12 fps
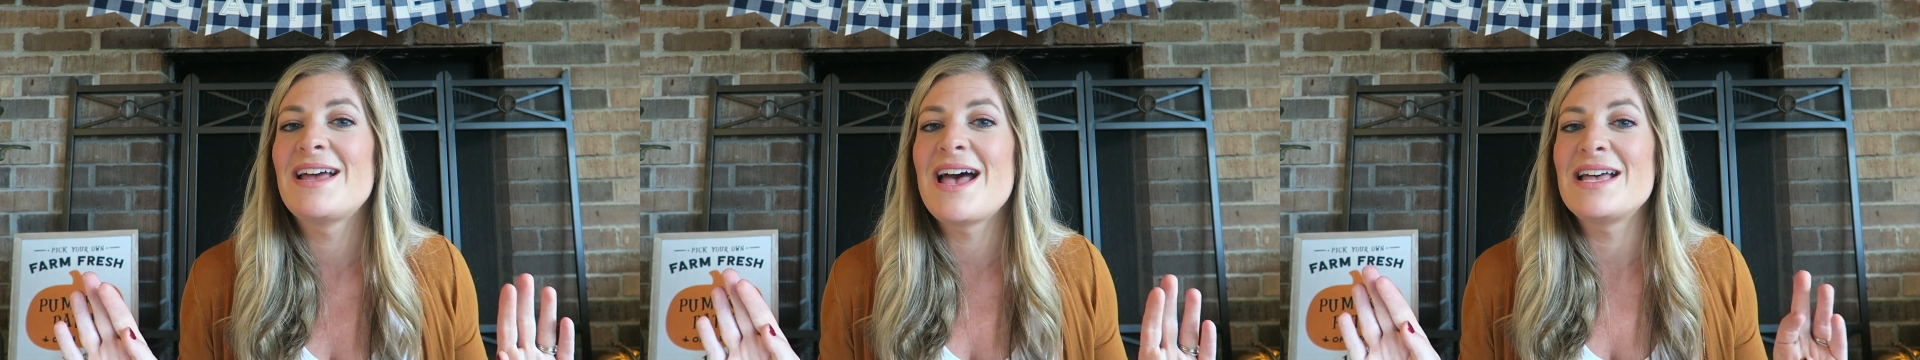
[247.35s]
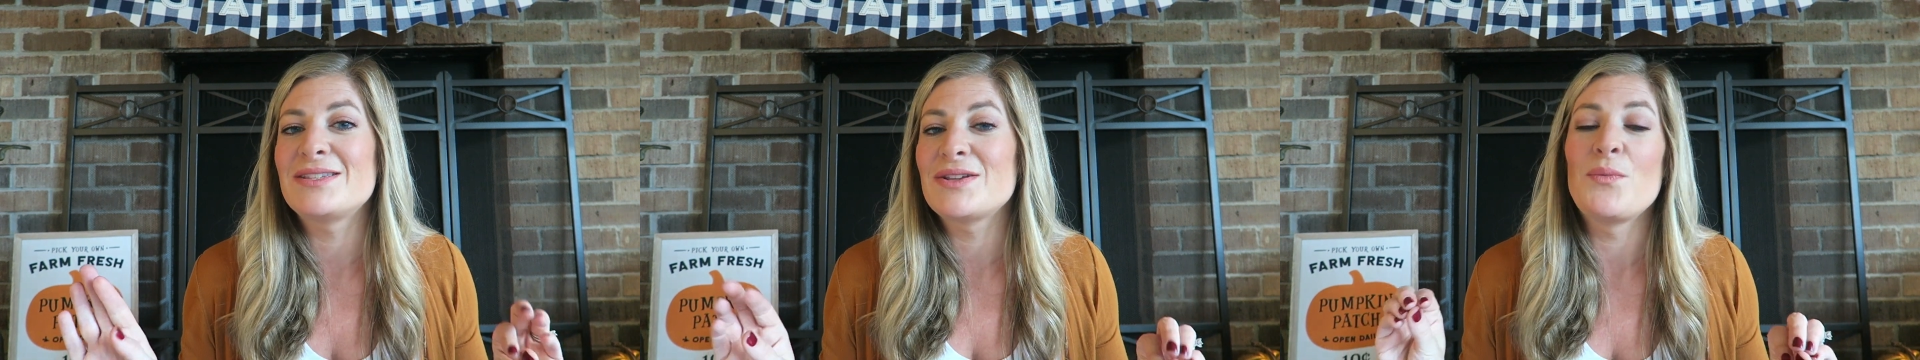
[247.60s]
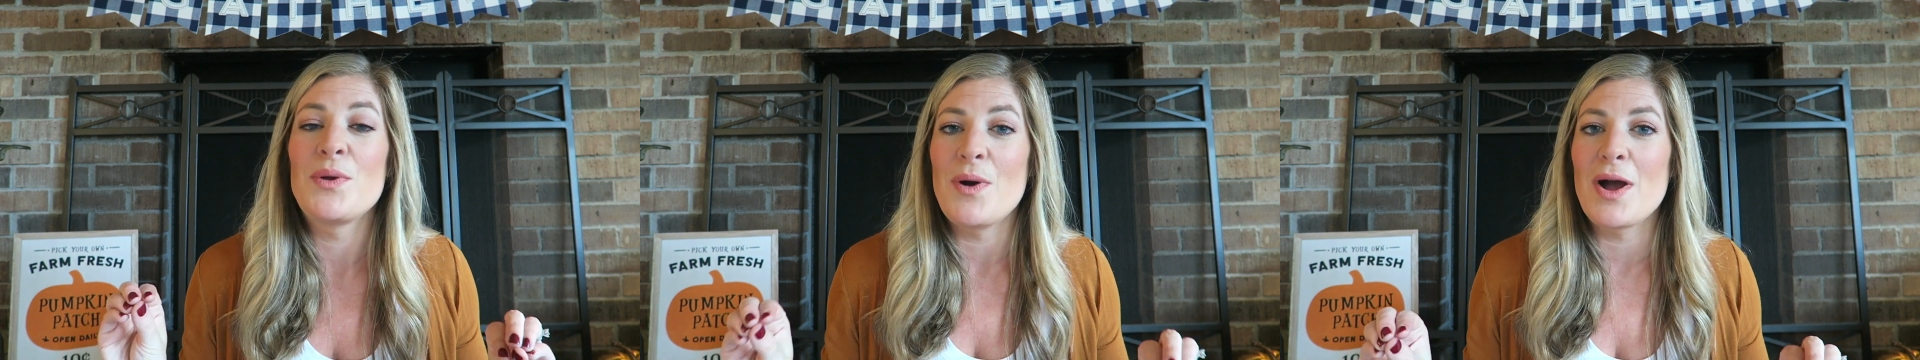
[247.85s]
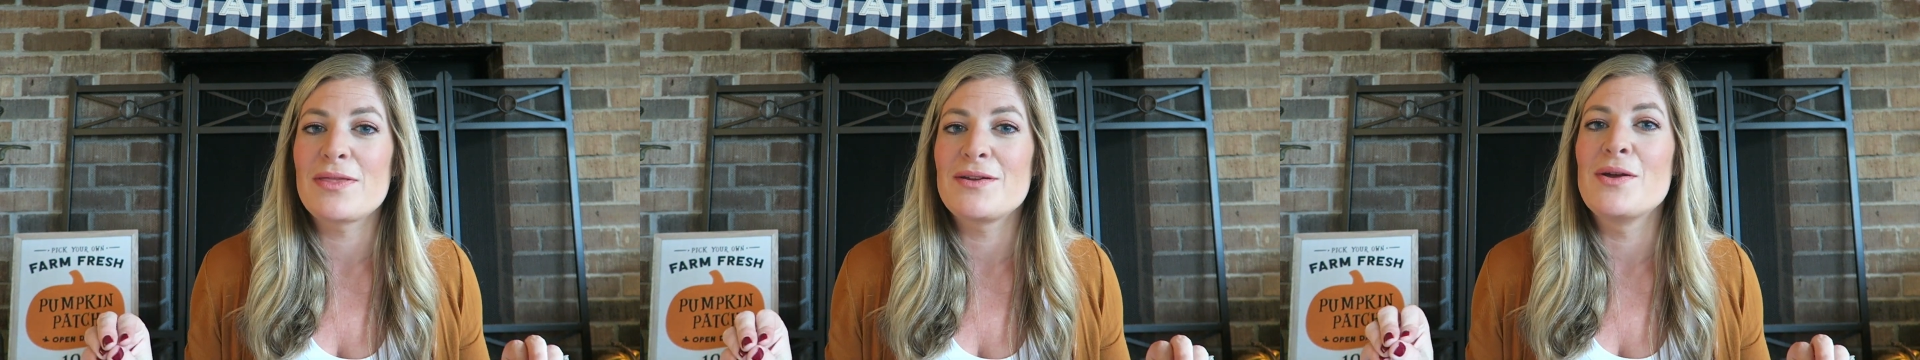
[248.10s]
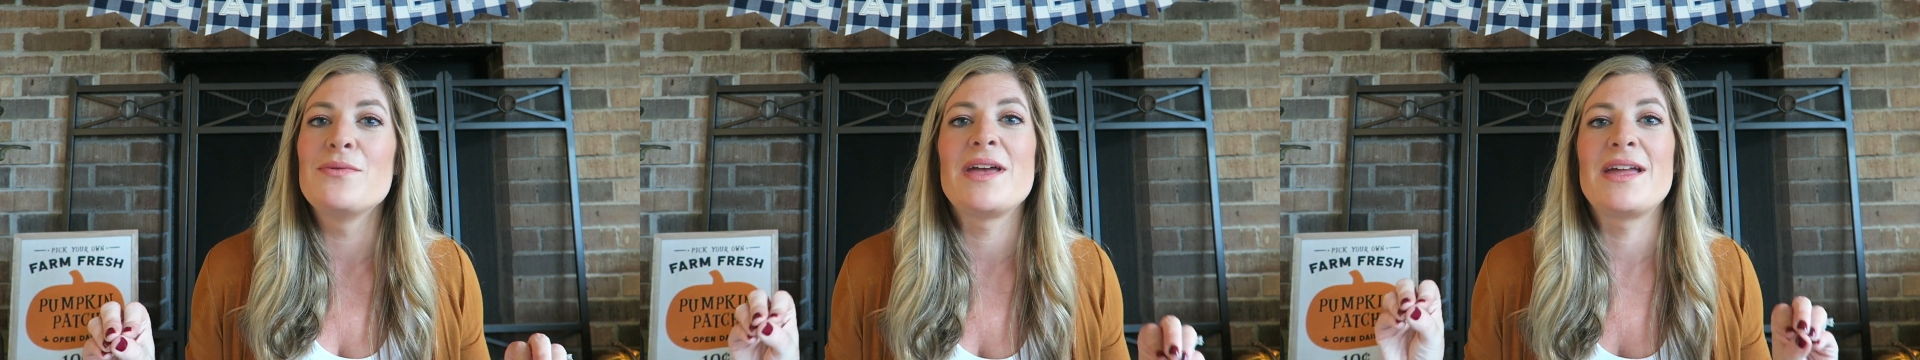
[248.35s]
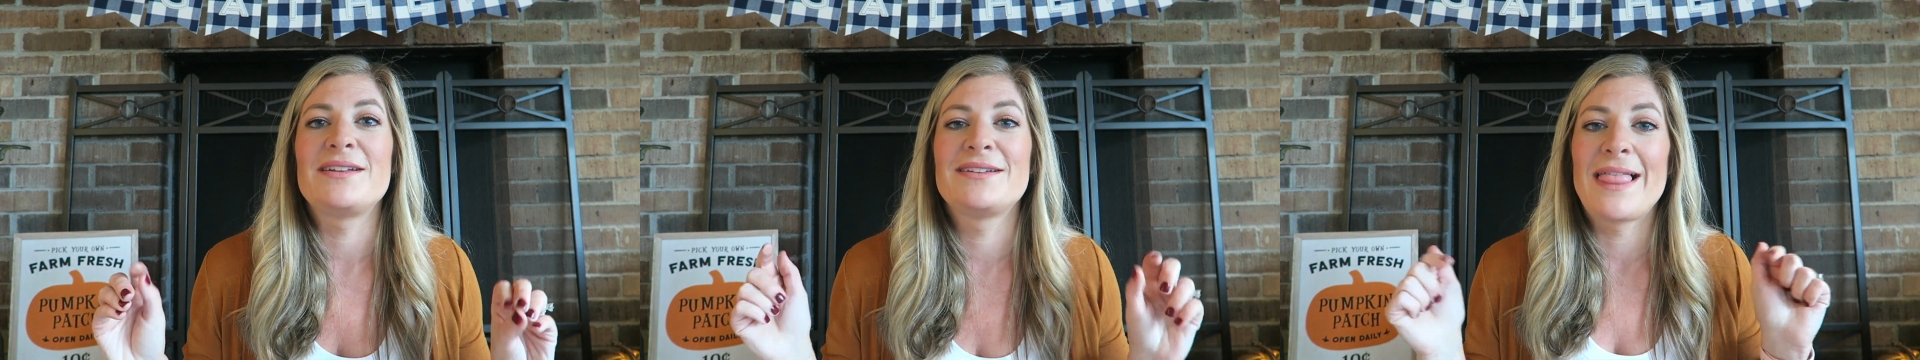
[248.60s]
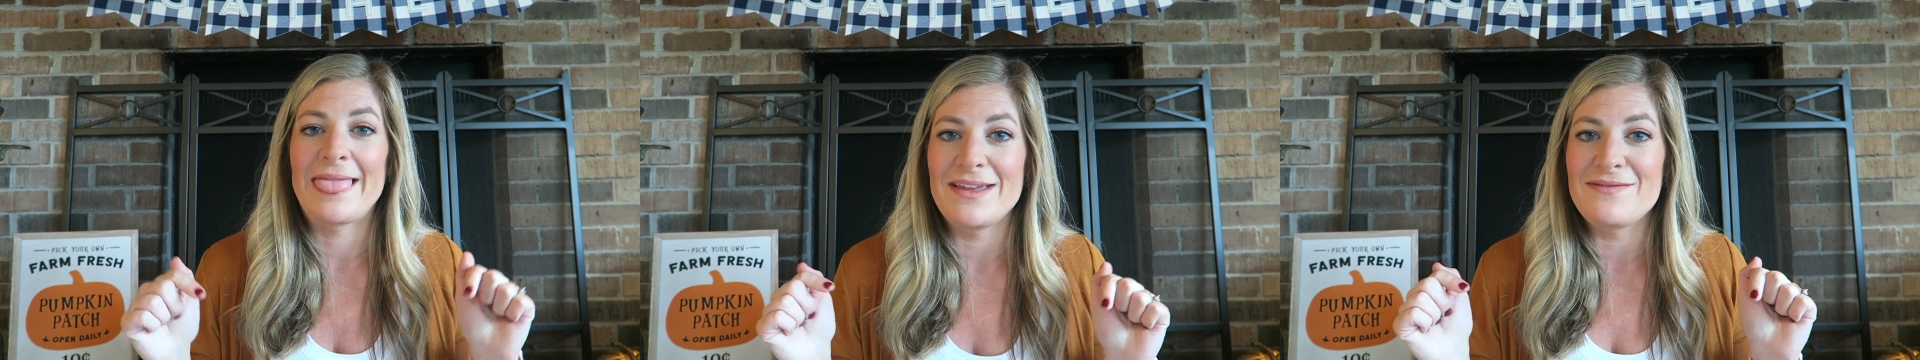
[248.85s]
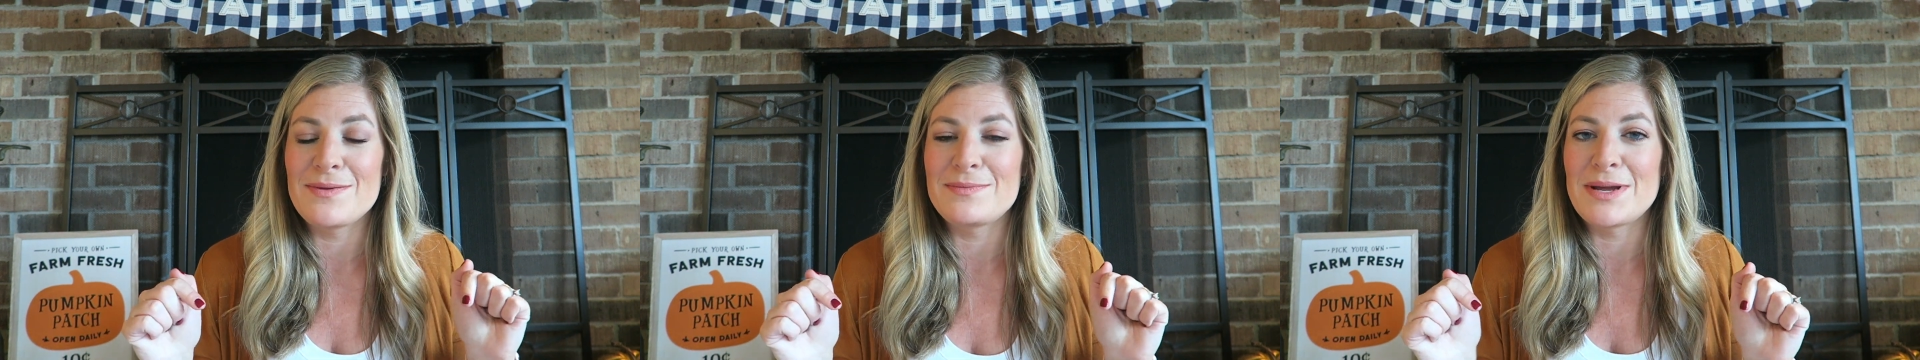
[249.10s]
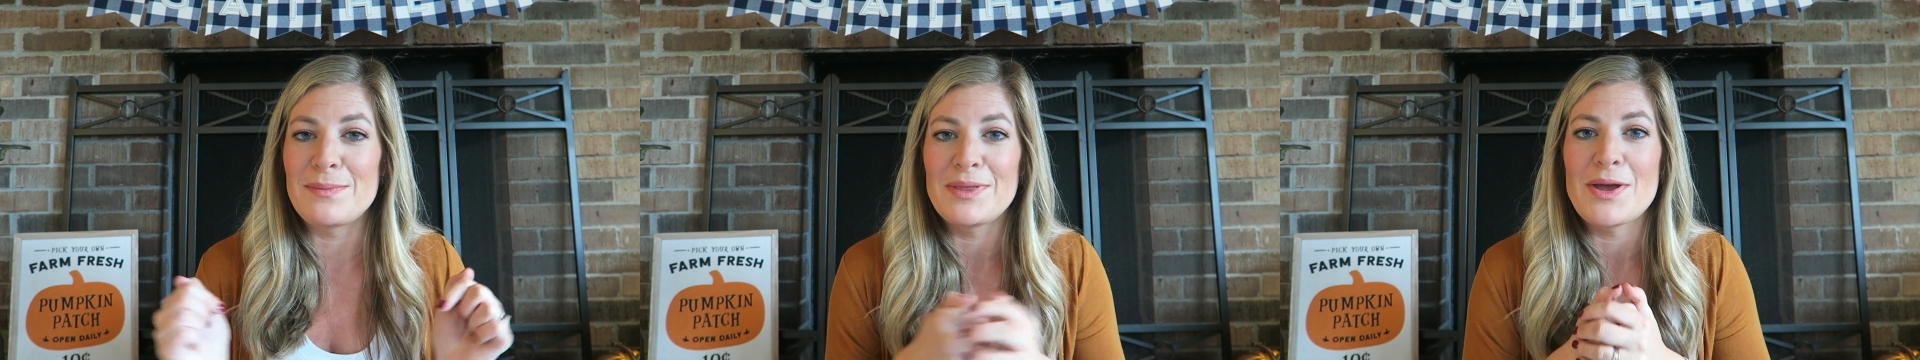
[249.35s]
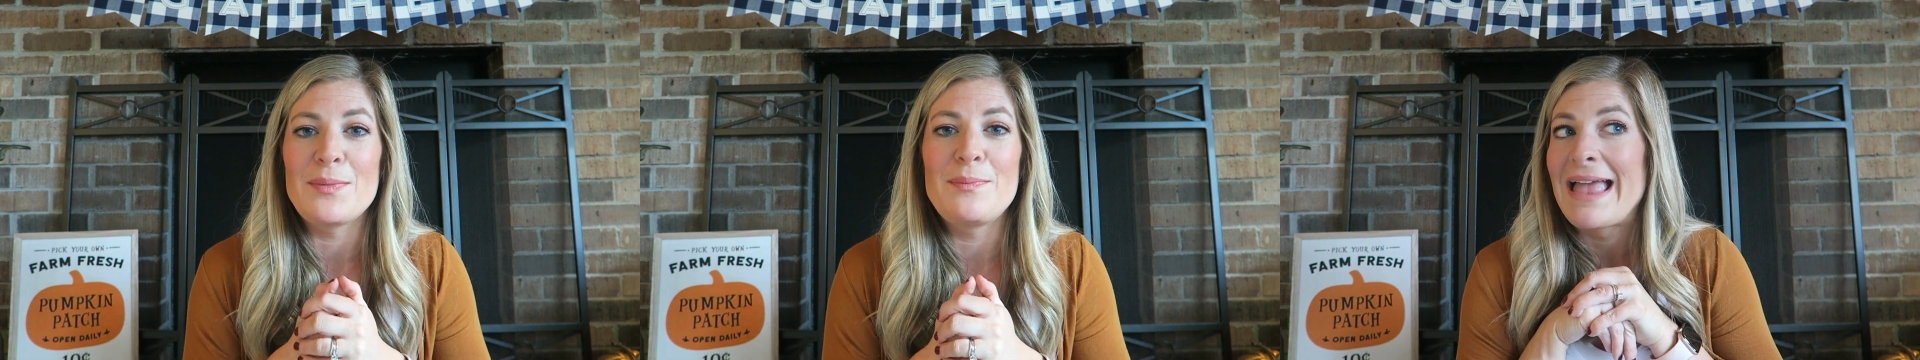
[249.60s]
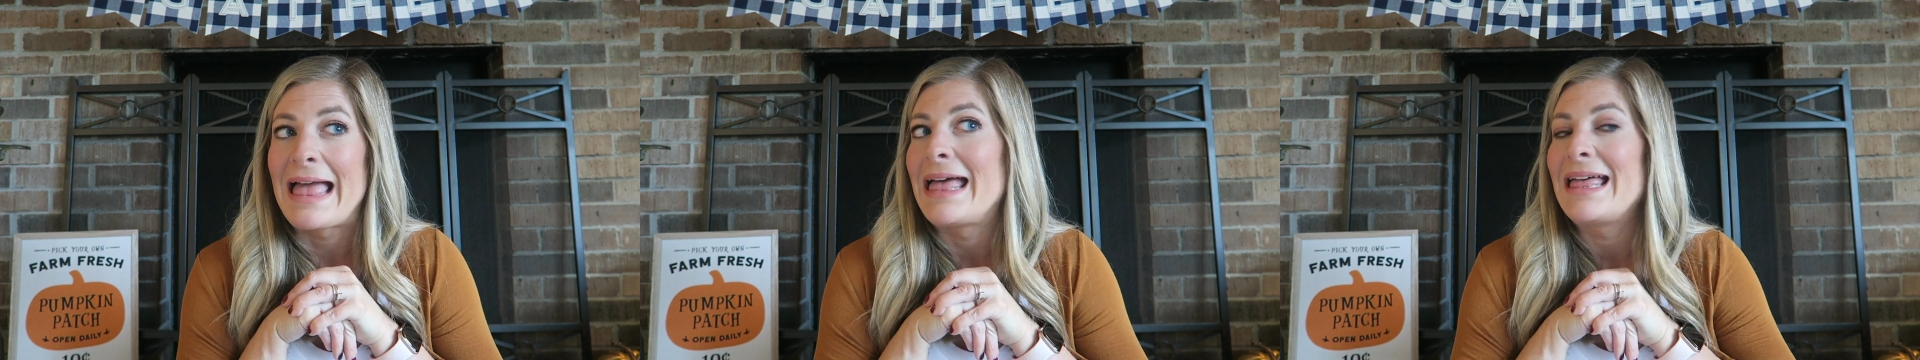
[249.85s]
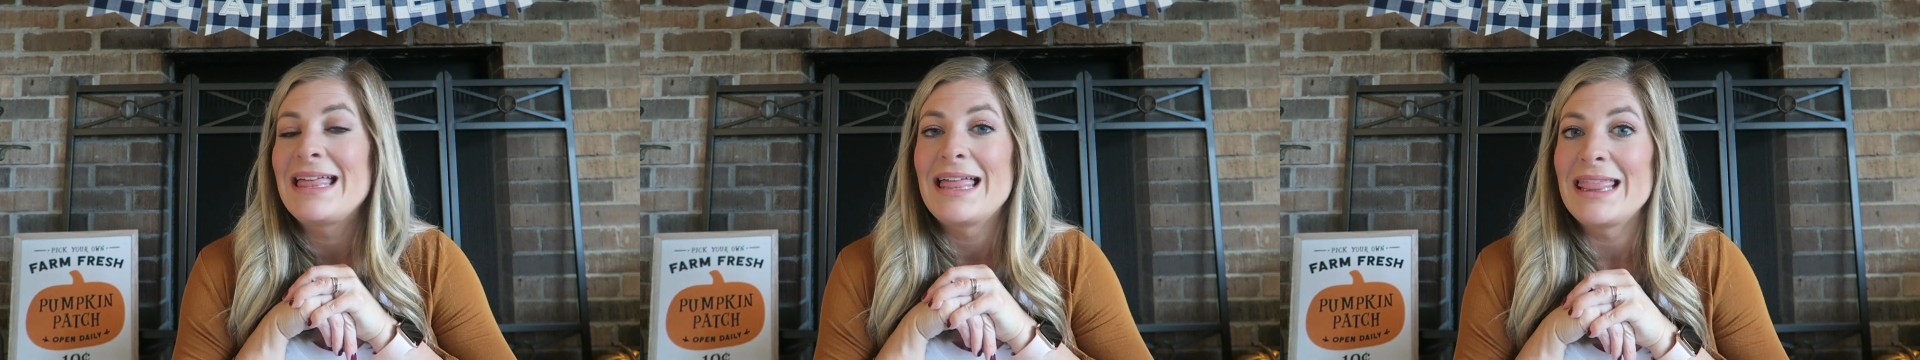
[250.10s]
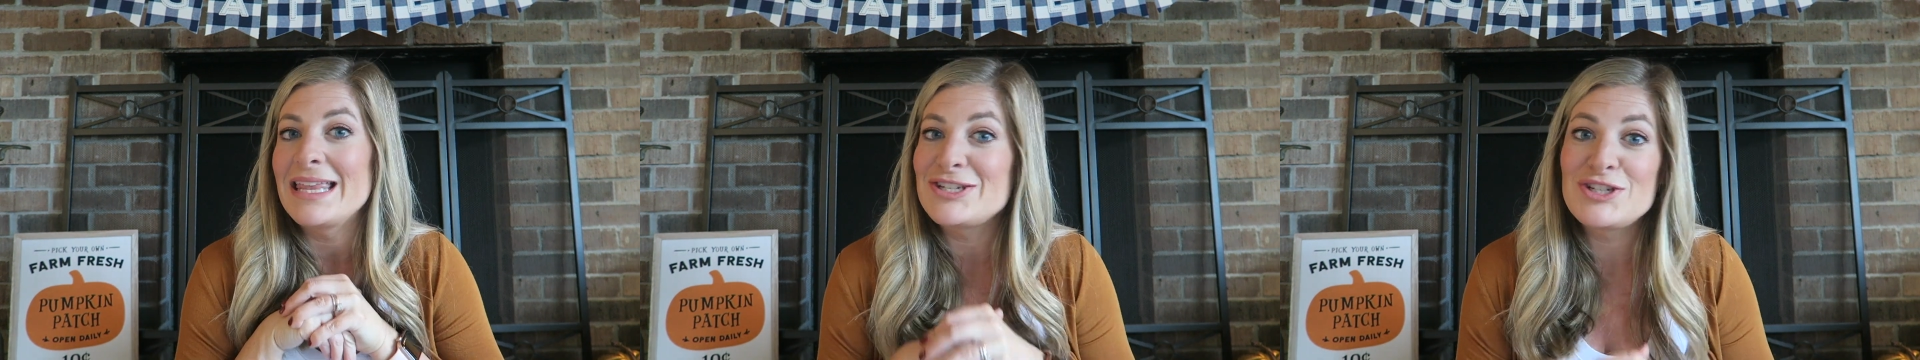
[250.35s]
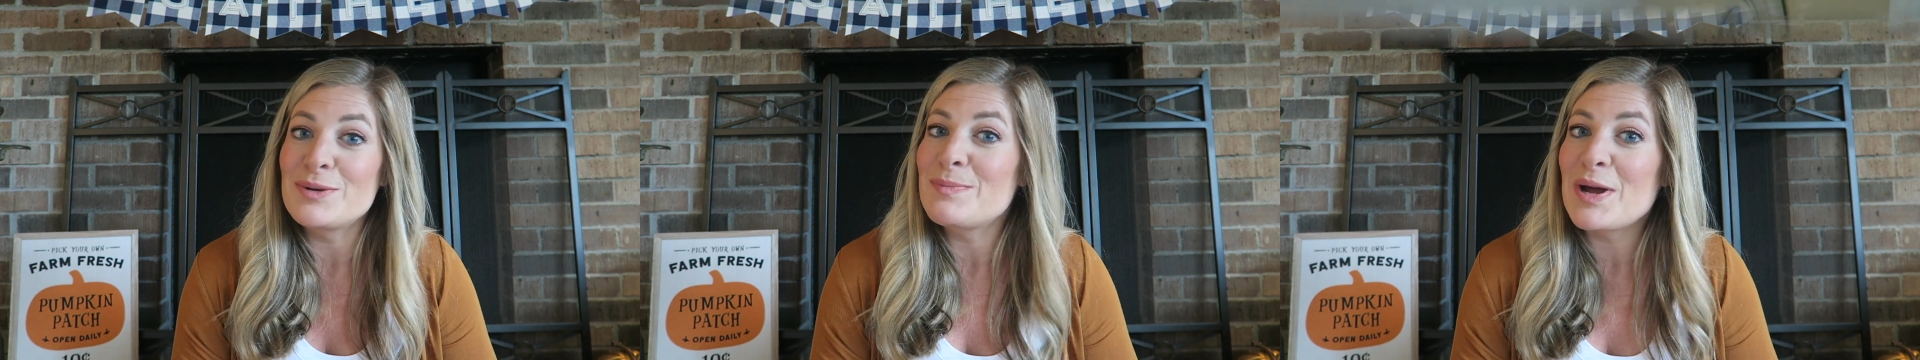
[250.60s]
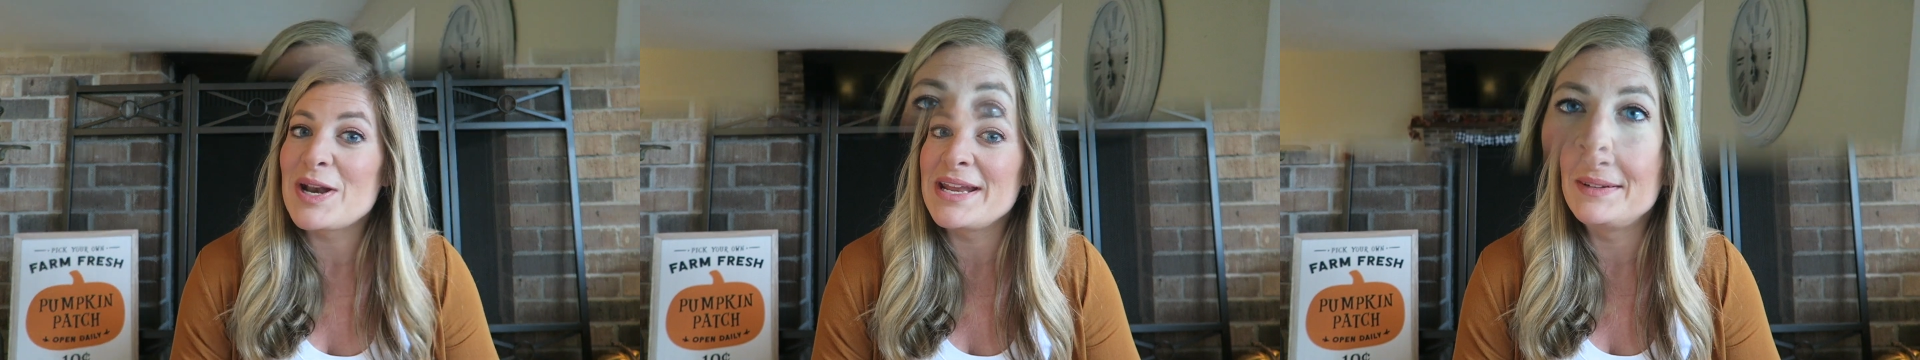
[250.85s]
as we walk through, then leave them down below let's jump on it.